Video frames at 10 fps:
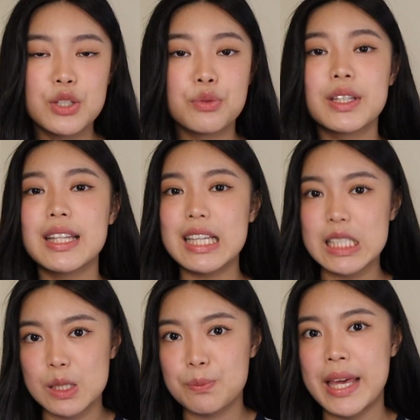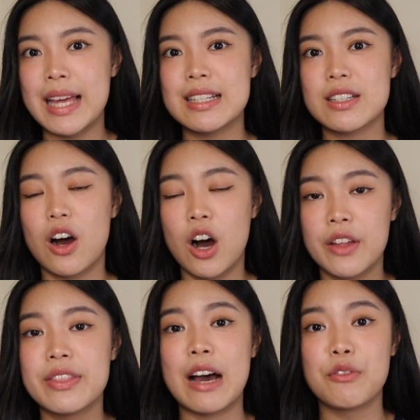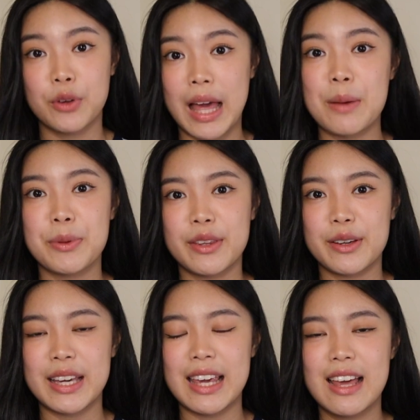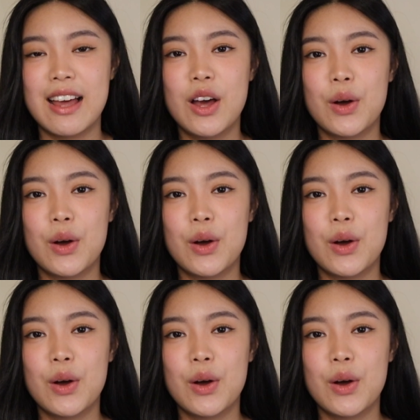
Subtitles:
to really expand on that vocabulary.